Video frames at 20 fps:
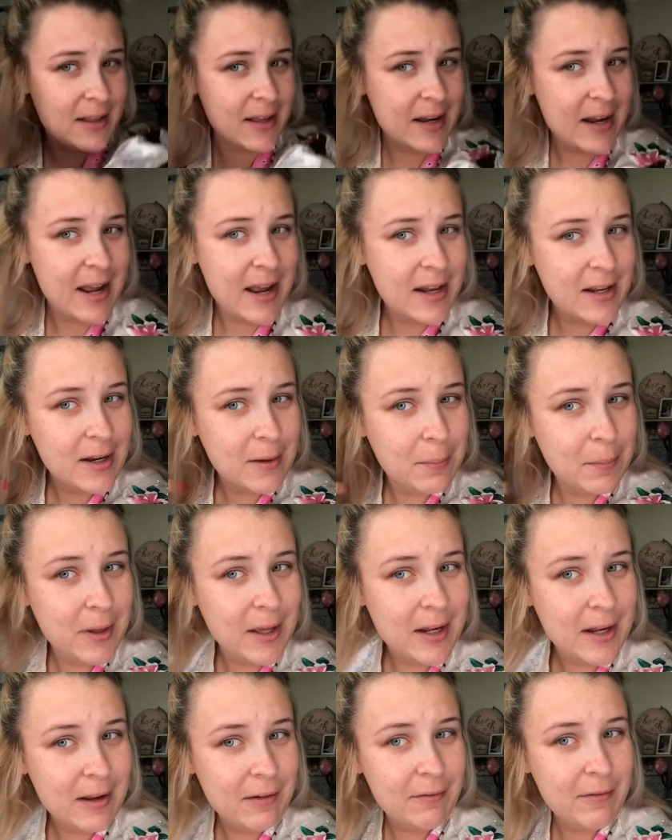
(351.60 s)
then I end up
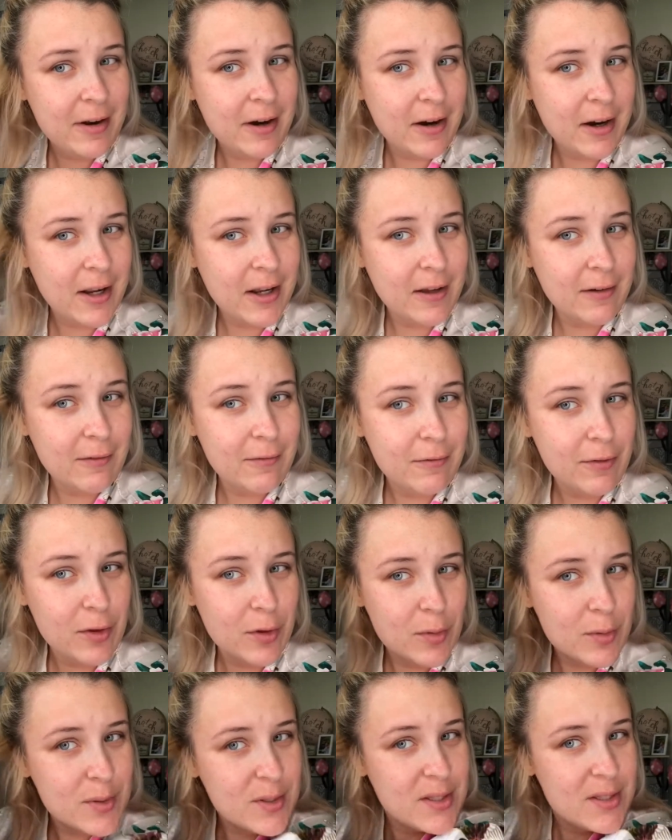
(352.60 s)
getting very
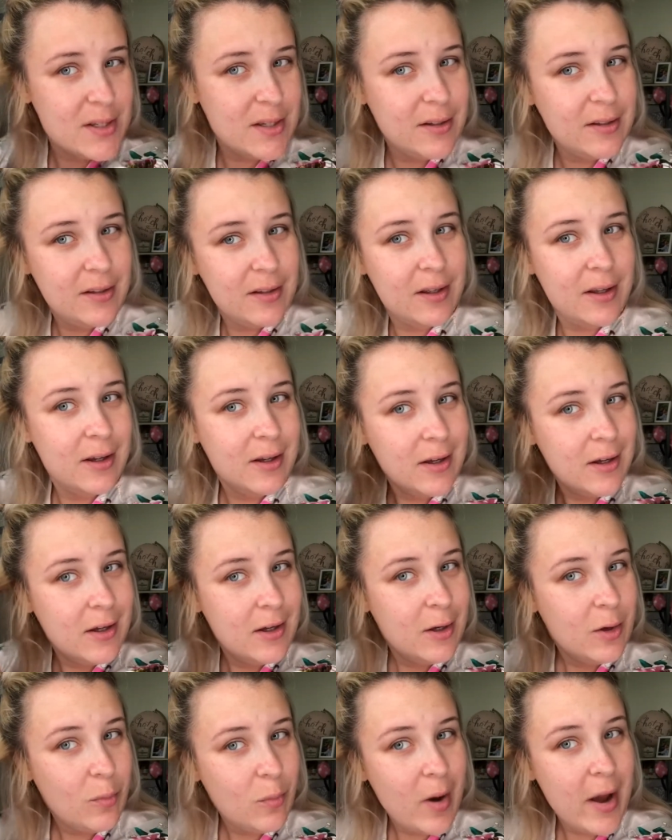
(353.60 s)
confused
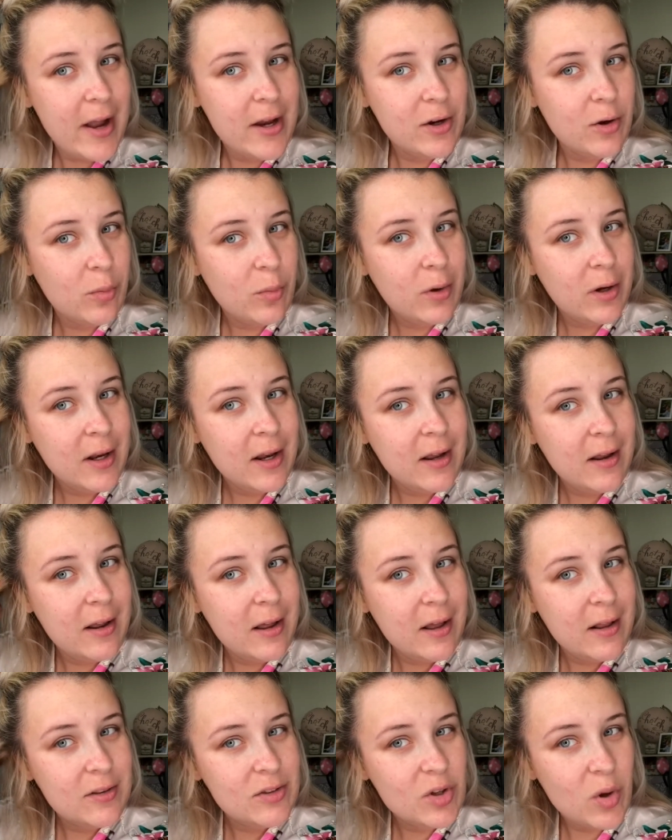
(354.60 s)
why I
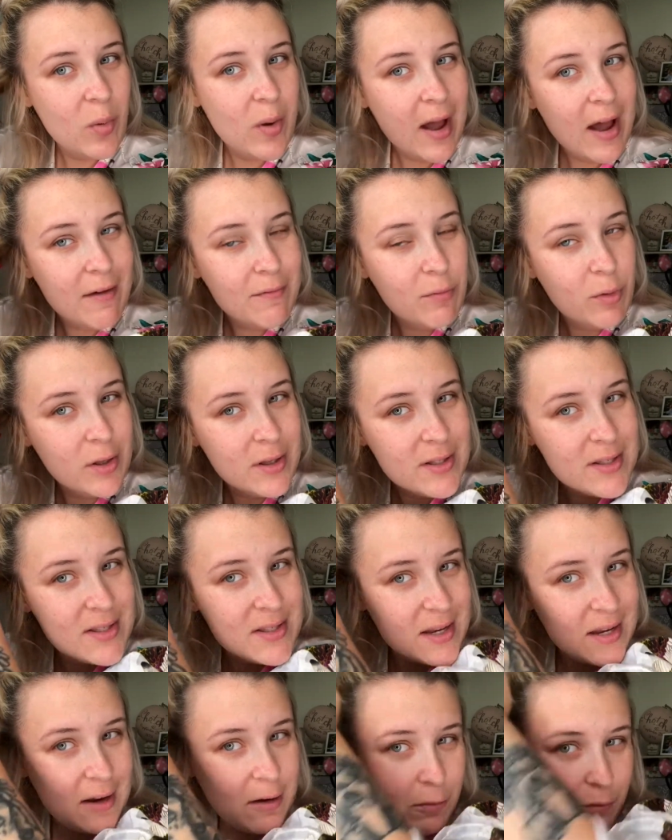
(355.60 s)
don't have one
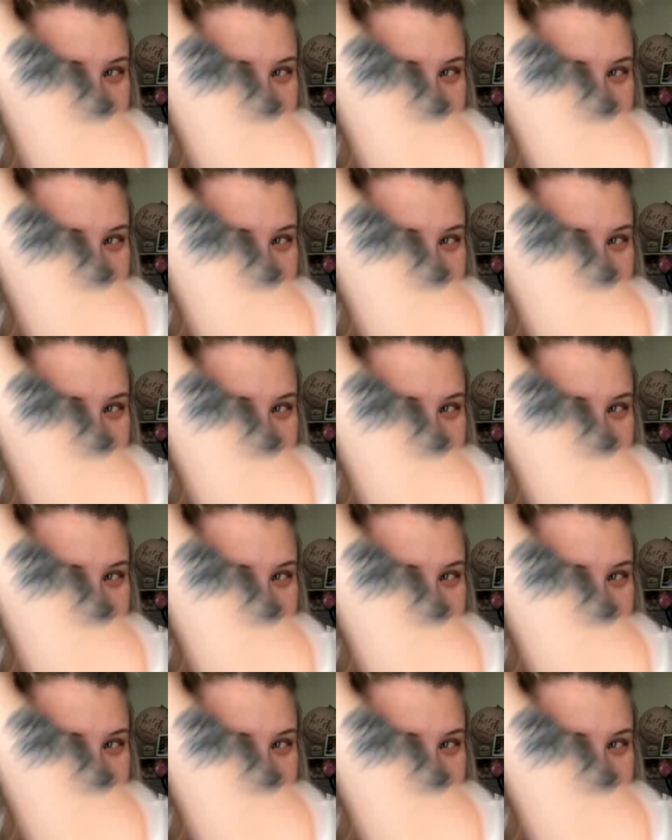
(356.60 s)
sitting